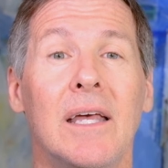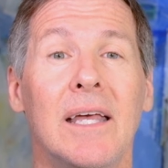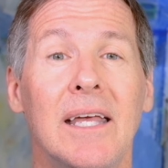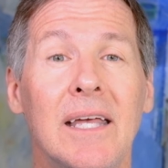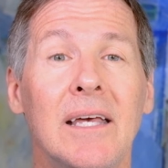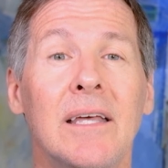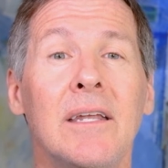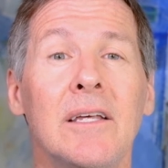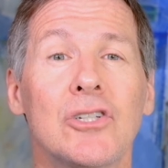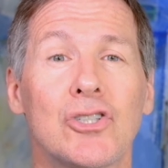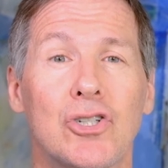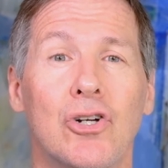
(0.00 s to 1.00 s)
In
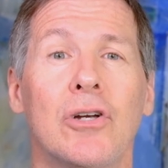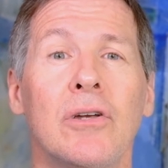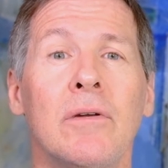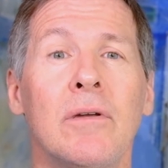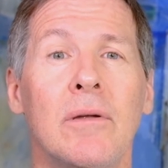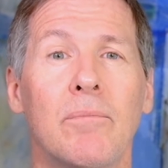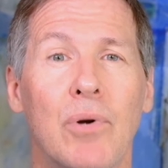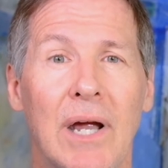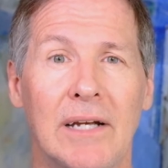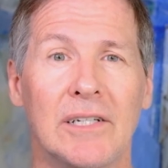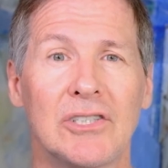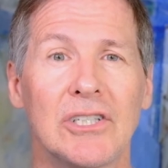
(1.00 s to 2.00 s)
certain
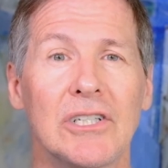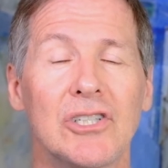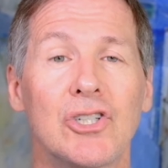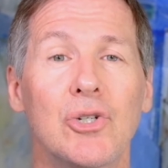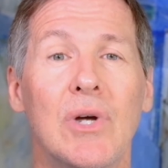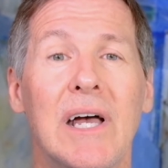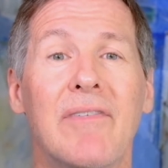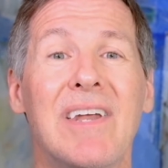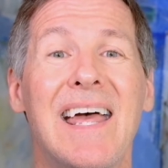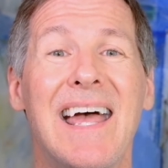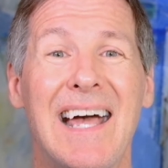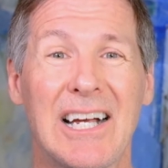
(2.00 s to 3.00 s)
pregnancies, you have an
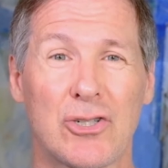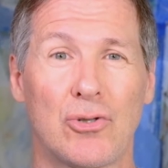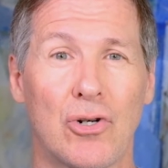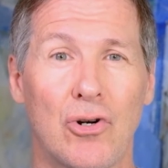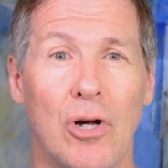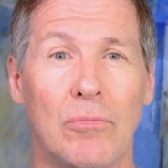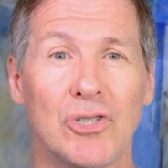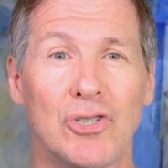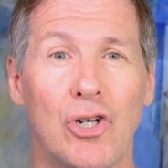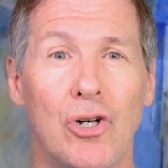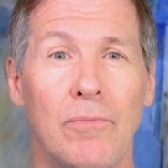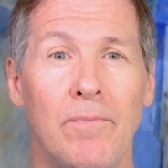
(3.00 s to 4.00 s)
extra
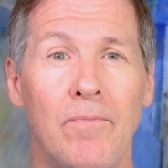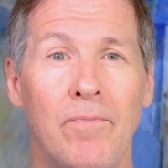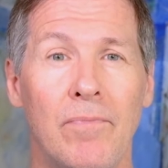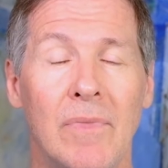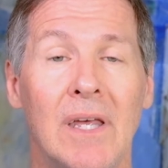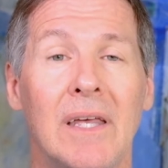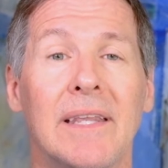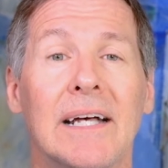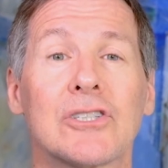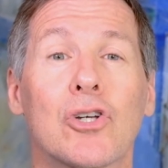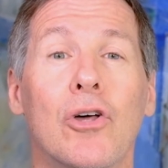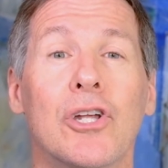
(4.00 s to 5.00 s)
chromosome
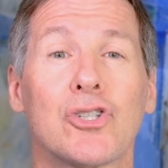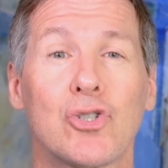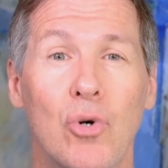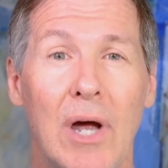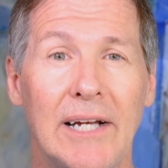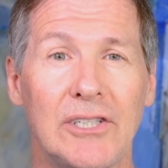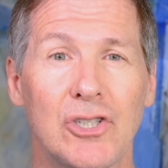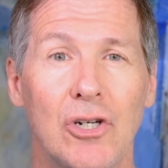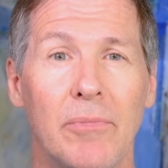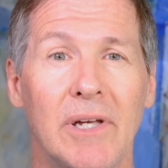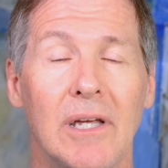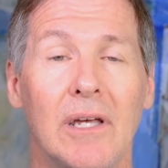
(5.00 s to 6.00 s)
that's called a
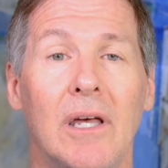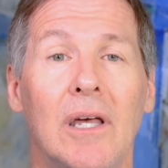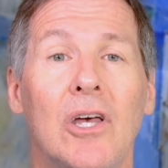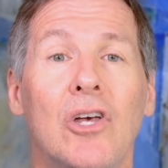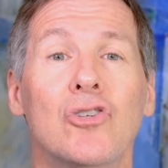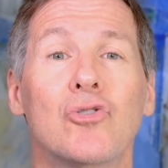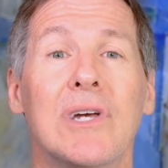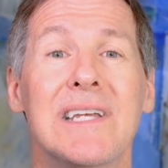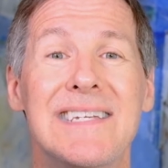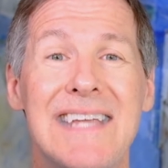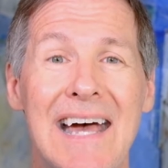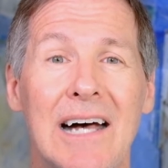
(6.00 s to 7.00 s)
trisomy. So a
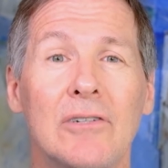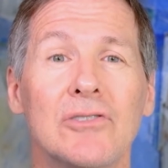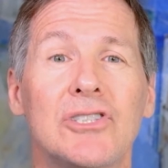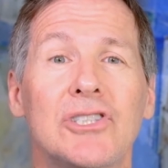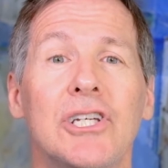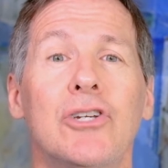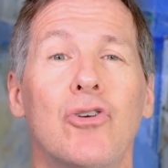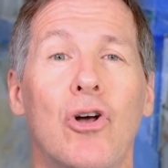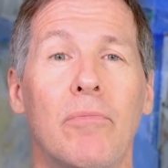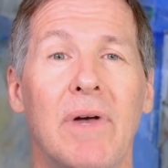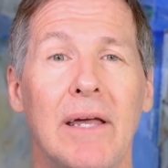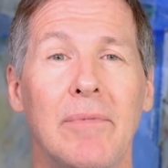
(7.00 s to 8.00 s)
Down syndrome
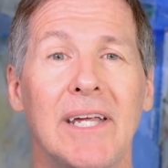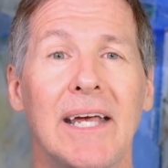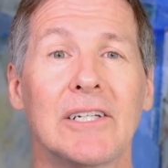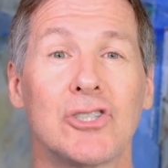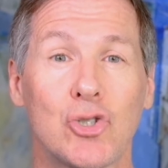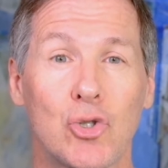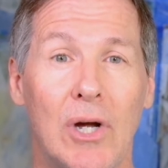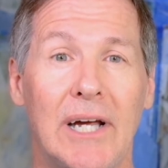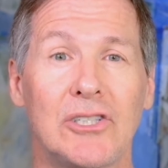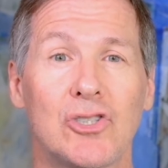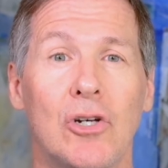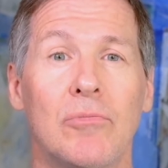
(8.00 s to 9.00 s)
baby has
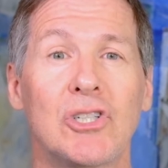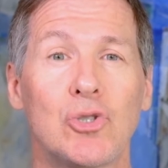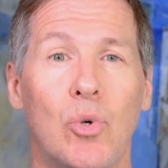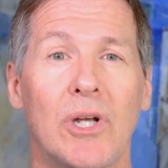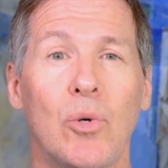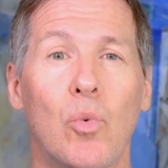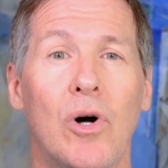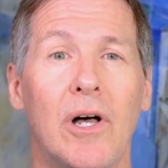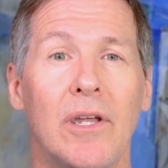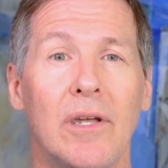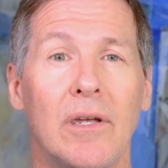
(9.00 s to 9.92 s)
trisomy 21.